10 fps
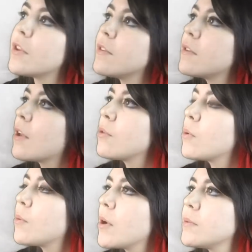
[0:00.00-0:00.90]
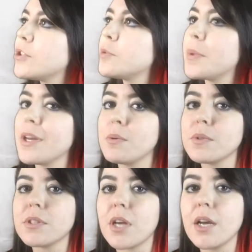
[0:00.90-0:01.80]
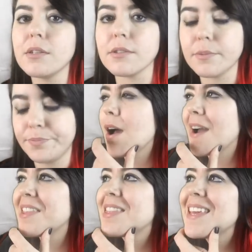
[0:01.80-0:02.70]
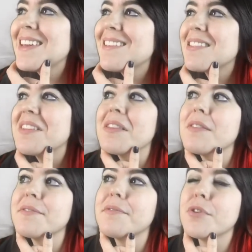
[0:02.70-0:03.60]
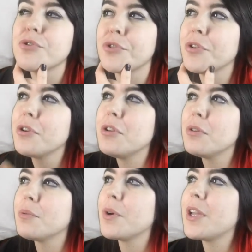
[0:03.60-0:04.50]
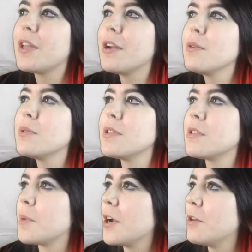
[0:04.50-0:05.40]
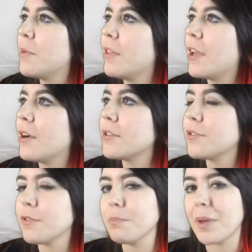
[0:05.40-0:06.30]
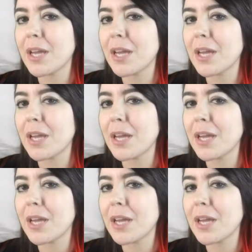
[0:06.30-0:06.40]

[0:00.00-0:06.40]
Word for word: This is another one where I was just playing with styles. I think that this fish girl right here was inspired by the character from